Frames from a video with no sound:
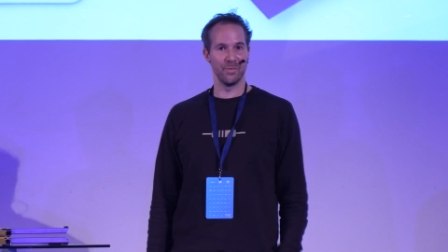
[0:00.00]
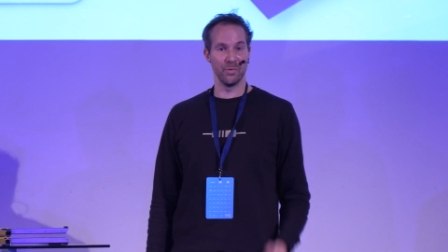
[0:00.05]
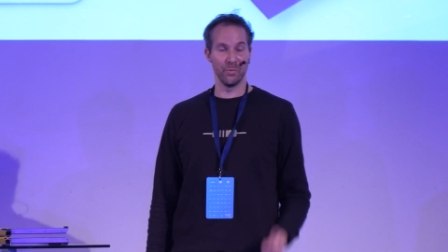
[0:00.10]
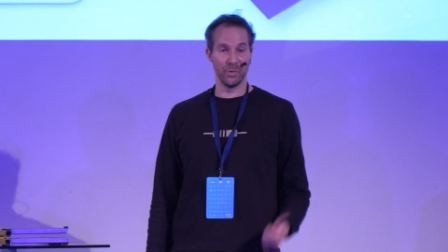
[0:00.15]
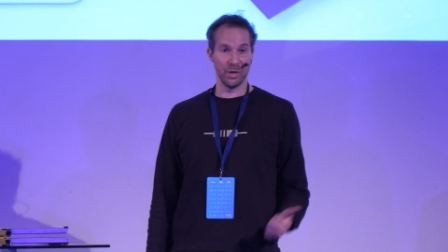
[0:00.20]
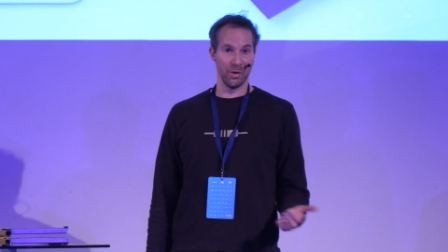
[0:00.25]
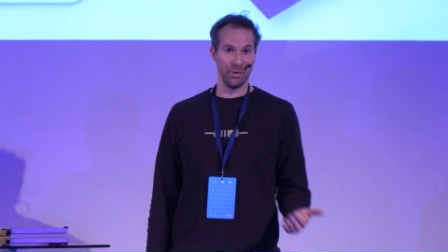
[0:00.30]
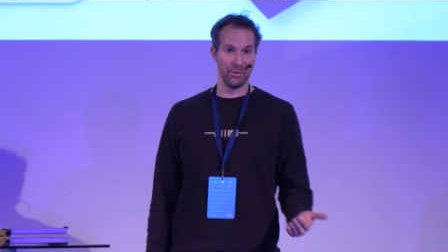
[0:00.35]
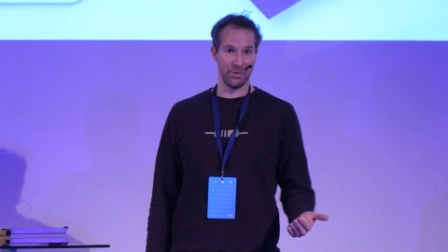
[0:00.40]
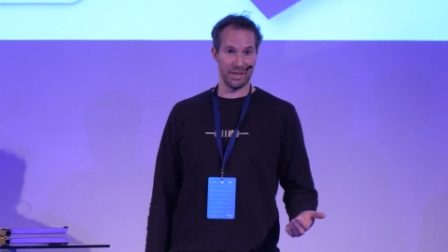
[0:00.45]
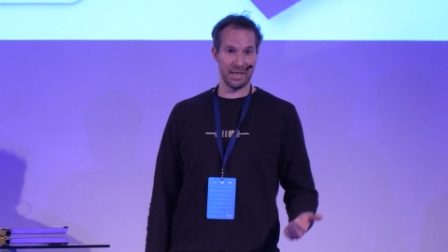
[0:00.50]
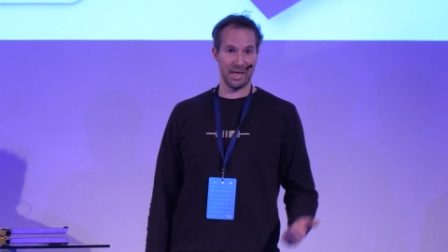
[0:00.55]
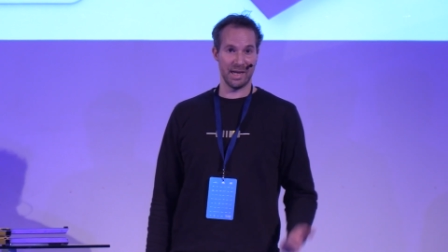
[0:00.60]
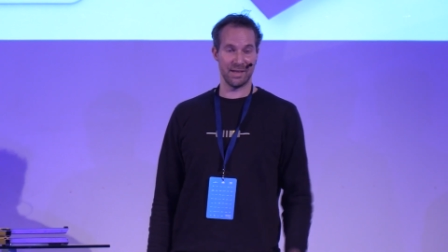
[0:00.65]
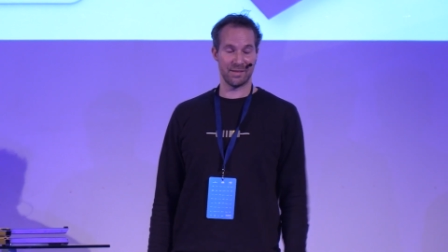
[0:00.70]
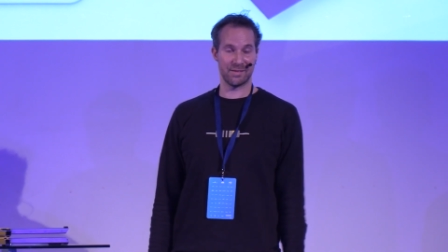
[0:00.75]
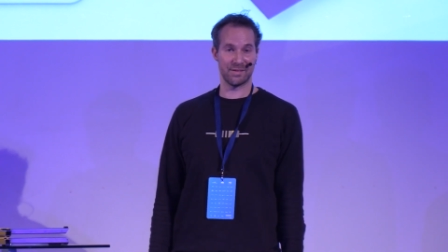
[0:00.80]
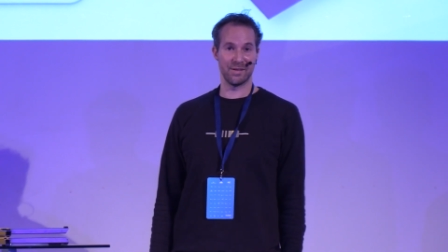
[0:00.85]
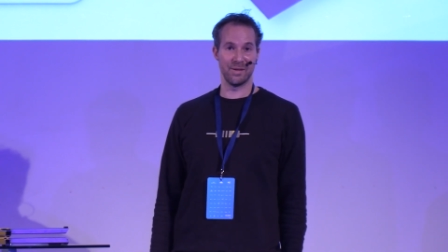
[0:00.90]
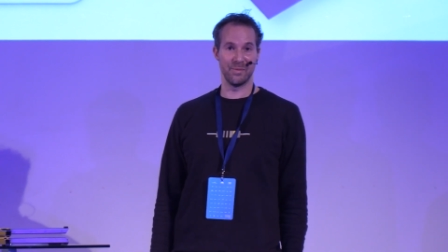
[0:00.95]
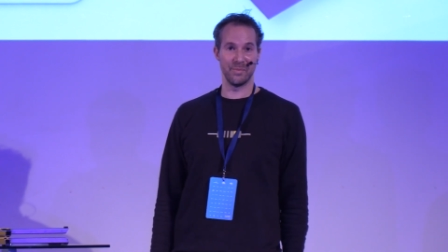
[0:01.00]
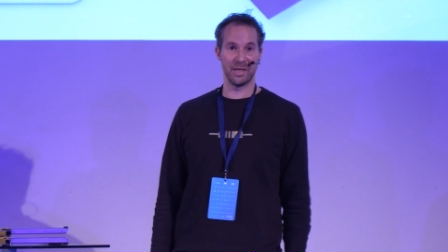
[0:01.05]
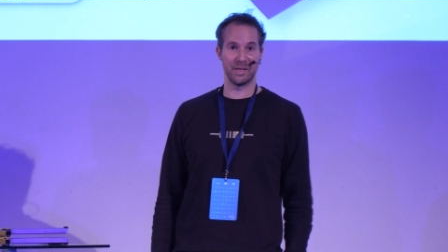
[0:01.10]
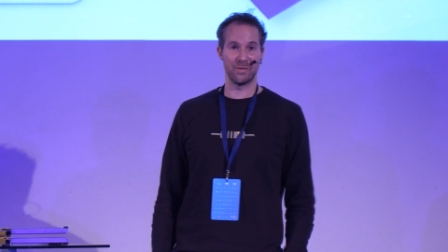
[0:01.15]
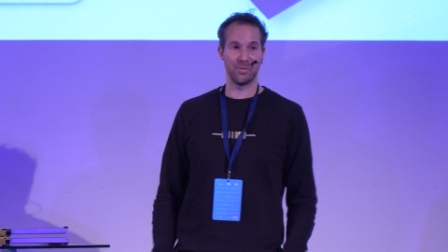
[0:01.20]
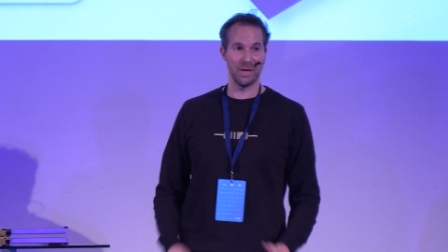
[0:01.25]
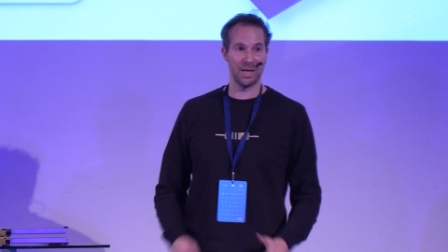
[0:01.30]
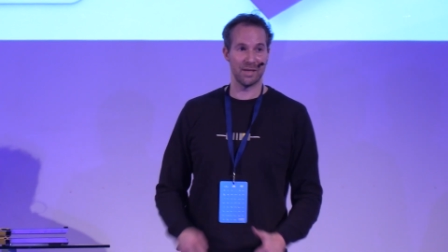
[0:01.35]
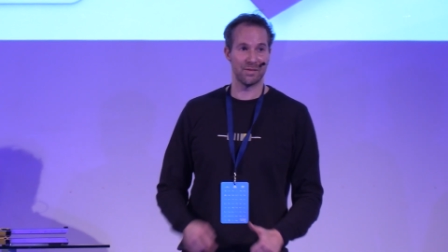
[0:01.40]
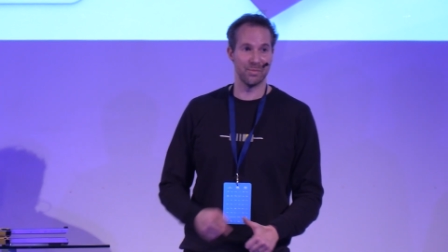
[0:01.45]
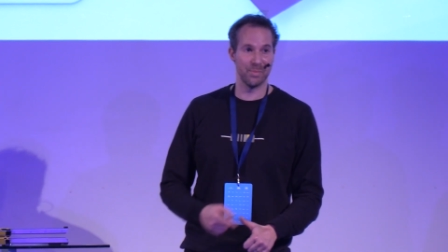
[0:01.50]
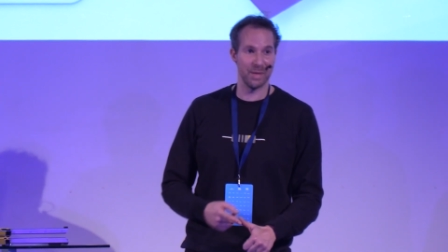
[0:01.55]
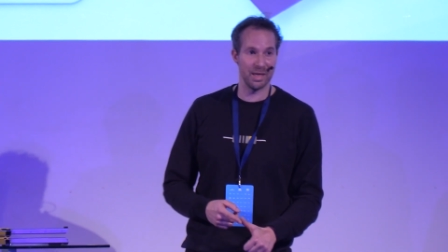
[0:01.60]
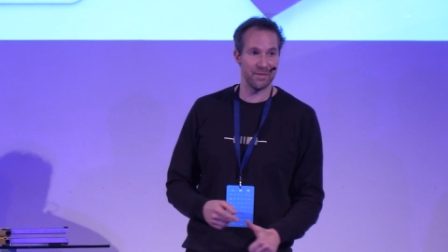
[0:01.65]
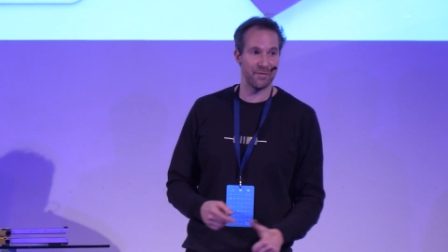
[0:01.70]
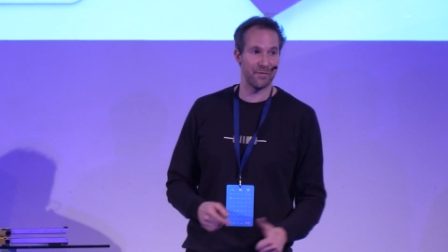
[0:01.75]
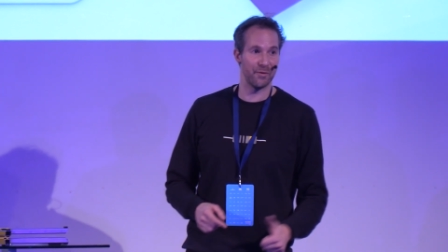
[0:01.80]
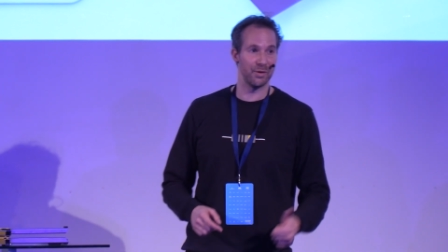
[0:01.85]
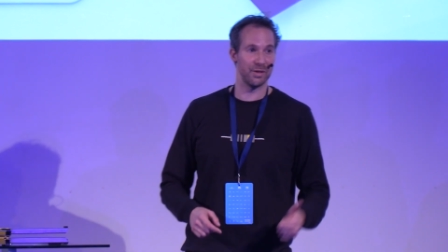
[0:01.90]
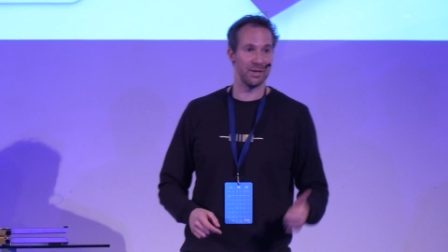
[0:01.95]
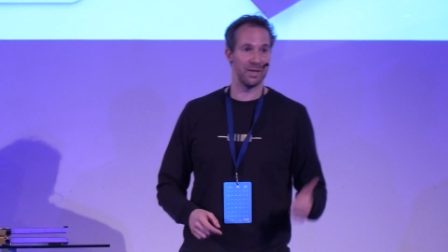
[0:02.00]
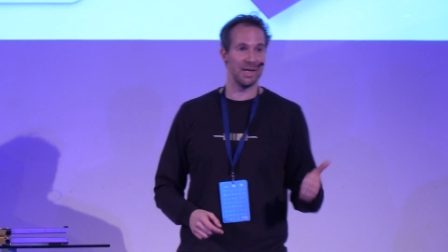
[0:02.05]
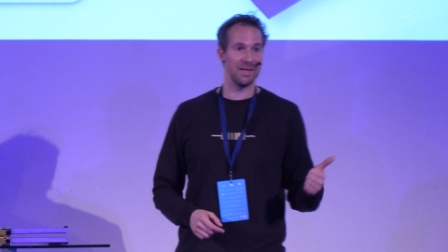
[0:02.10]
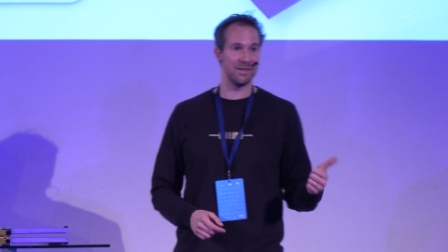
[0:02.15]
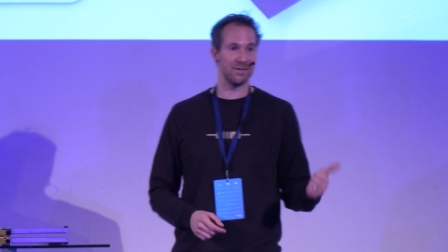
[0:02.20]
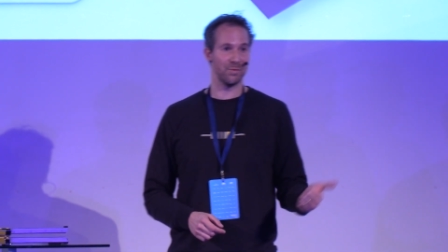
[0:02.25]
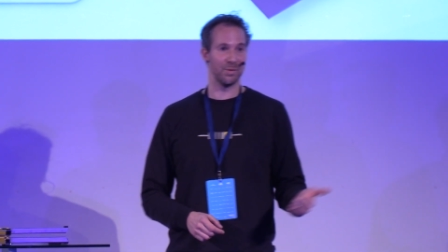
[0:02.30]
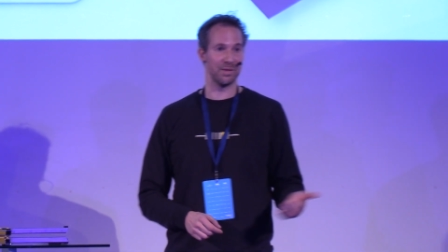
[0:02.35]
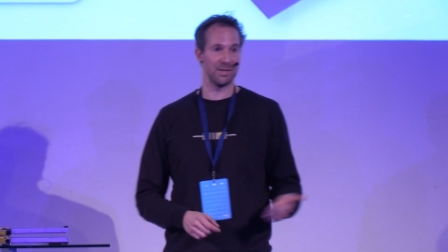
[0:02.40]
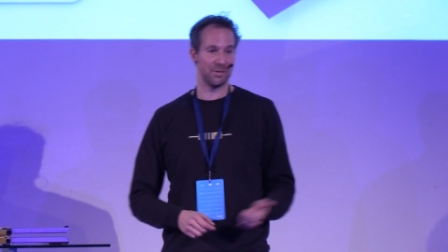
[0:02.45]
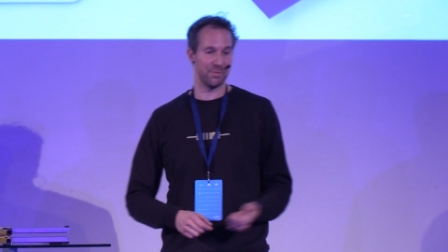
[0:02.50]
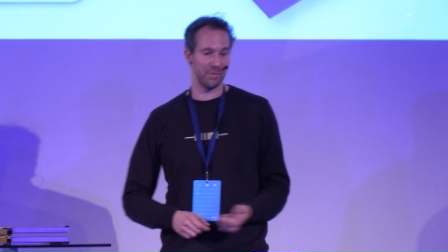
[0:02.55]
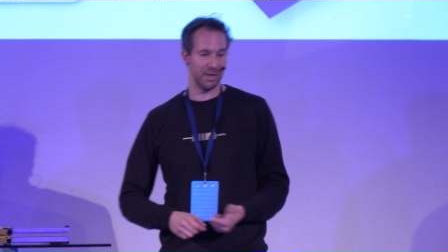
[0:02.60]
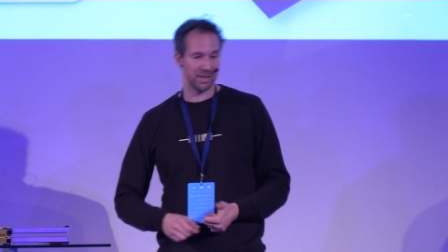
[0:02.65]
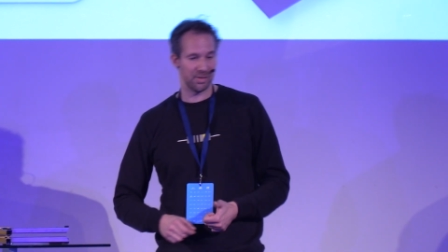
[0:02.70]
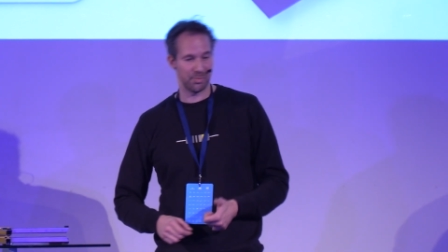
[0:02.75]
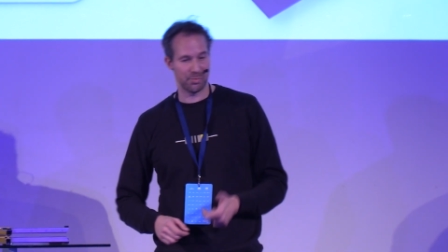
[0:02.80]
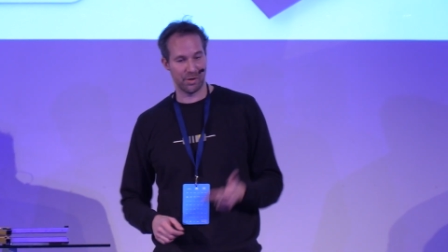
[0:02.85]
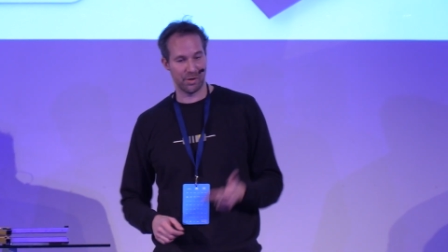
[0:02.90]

We already had some that we had to make for the H2020